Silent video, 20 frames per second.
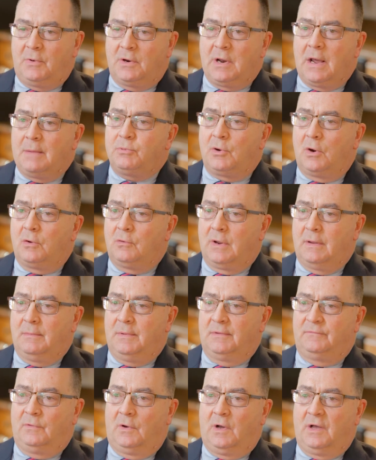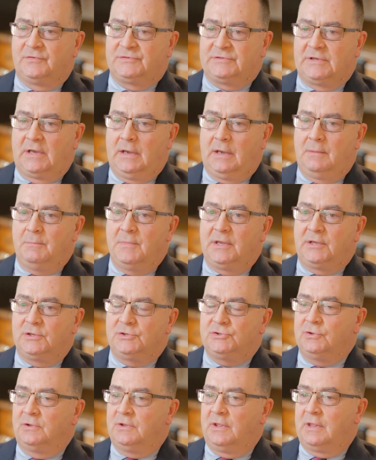But our program involves uh, making
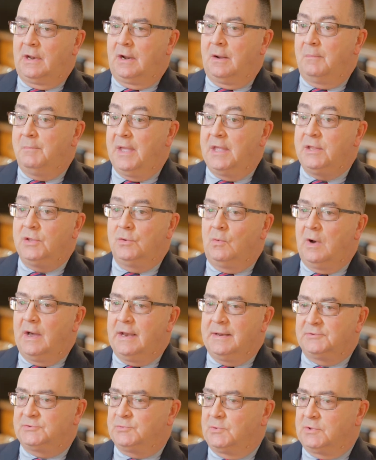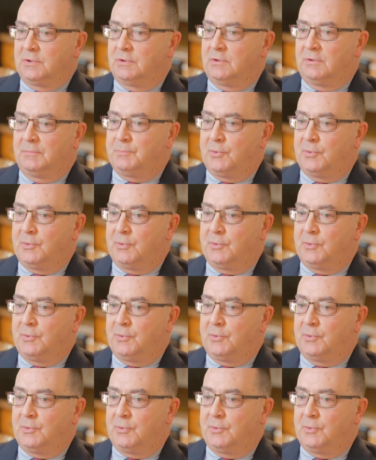sure that our menu items, whether they're